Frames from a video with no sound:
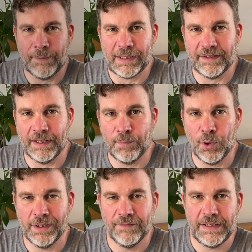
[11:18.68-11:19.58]
now we get to that
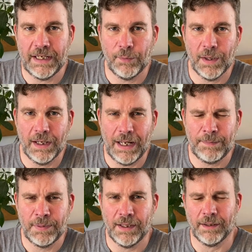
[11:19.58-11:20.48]
point in the video where I
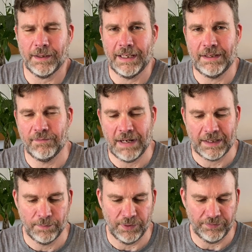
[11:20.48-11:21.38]
pluck a
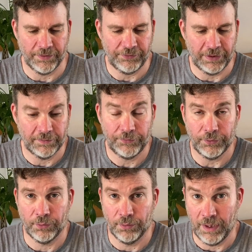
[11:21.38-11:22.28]
random book from the shelves,
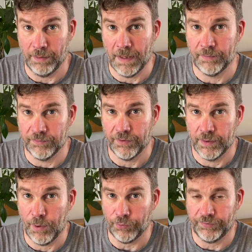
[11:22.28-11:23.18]
or at the moment from
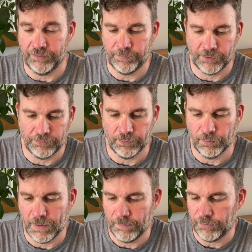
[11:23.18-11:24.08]
the boxes, because
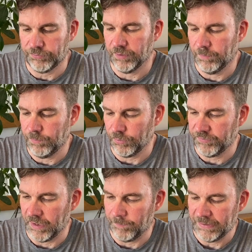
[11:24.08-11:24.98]
all my books are
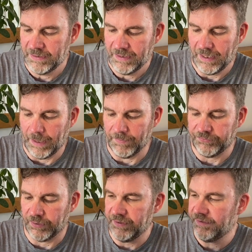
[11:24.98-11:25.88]
boxed up. Um,
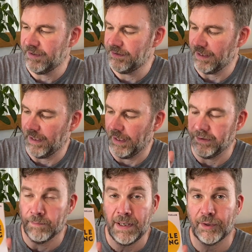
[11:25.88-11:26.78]
so this is uh,
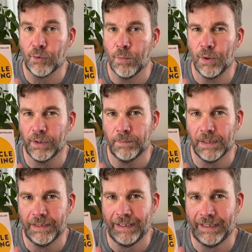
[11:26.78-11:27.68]
The Miracle Morning
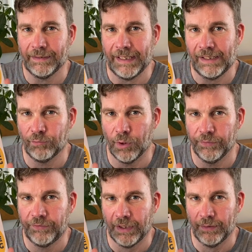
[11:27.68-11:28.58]
by Hal
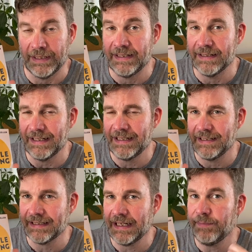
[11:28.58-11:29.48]
Elrod. So in,
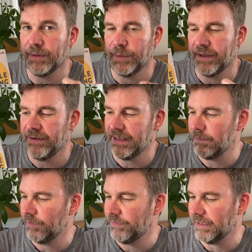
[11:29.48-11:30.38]
in keeping with the
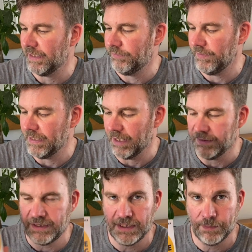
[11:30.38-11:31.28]
theme of today's video,
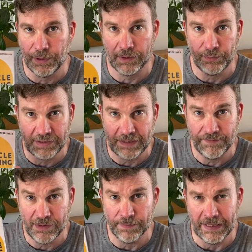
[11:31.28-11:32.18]
this is a book that was
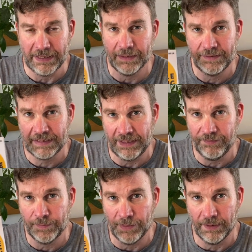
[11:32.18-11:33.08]
given to me as a
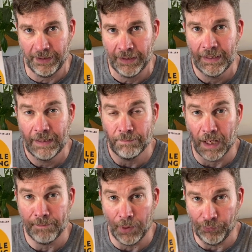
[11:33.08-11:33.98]
gift by
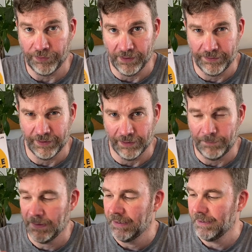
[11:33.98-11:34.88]
my boss at the
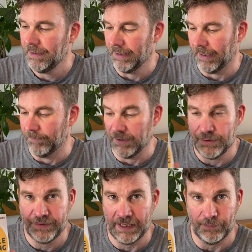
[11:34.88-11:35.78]
time. Um, who
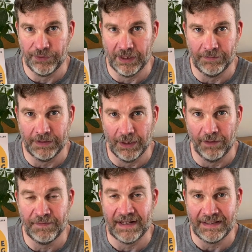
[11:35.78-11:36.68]
said it was a you know a
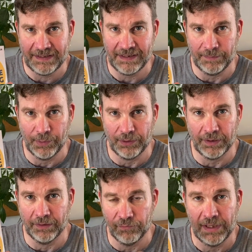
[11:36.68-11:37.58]
fantastic book
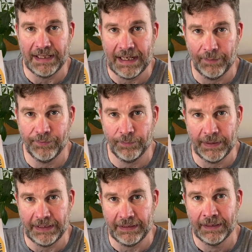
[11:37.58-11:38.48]
and it really helped to
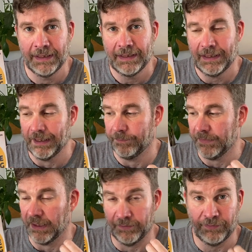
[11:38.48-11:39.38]
be um,
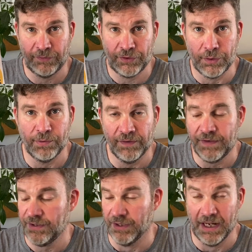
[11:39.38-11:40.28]
you know super
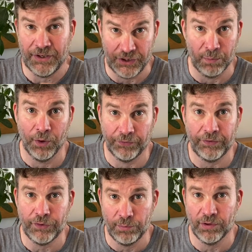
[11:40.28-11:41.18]
efficient and she was a
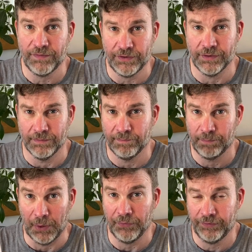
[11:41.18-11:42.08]
super efficient
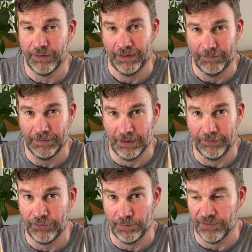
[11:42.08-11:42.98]
boss and a you know
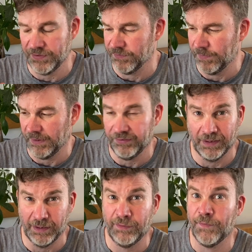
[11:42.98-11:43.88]
super efficient person
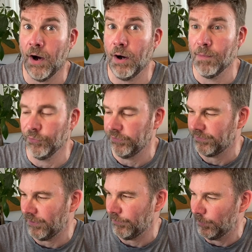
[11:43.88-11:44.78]
and is far more
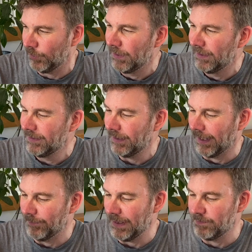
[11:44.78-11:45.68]
successful
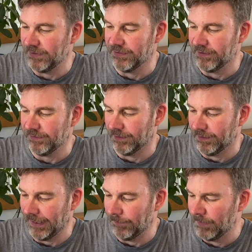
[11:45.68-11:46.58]
um, in business than I